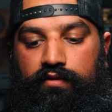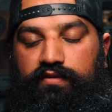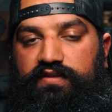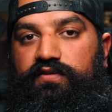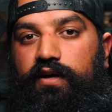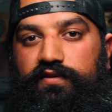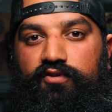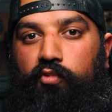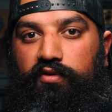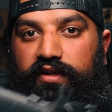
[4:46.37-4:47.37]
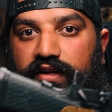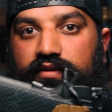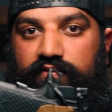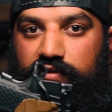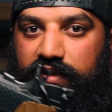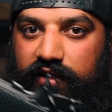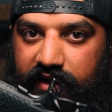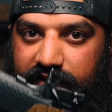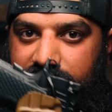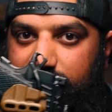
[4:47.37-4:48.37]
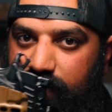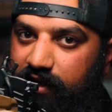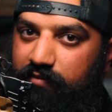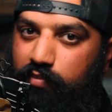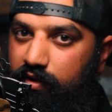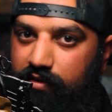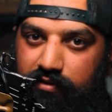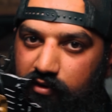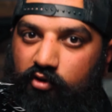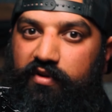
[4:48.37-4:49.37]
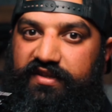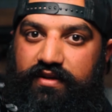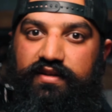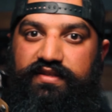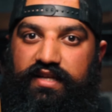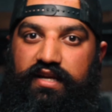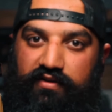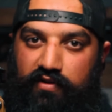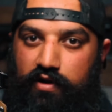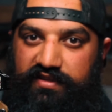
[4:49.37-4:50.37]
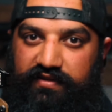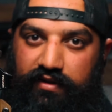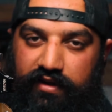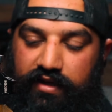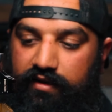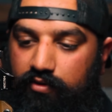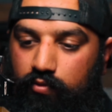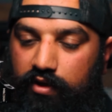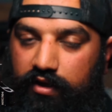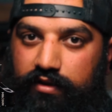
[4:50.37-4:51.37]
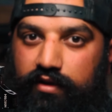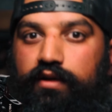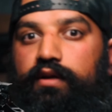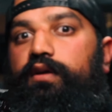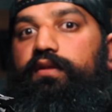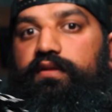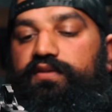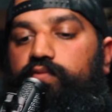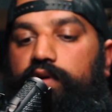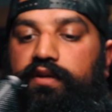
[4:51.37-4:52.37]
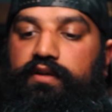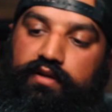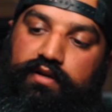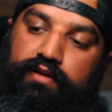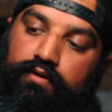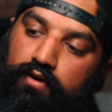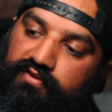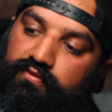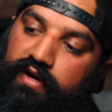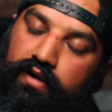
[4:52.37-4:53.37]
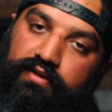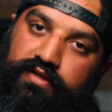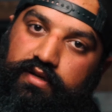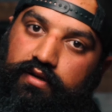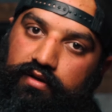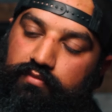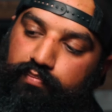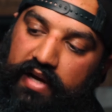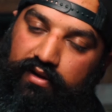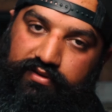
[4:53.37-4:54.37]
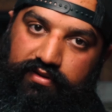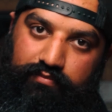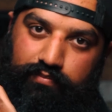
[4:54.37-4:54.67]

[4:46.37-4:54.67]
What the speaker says: This is also molded for the light. I can put numerous guns in here, as long as it's the light, it'll work. This one hooks right onto your belt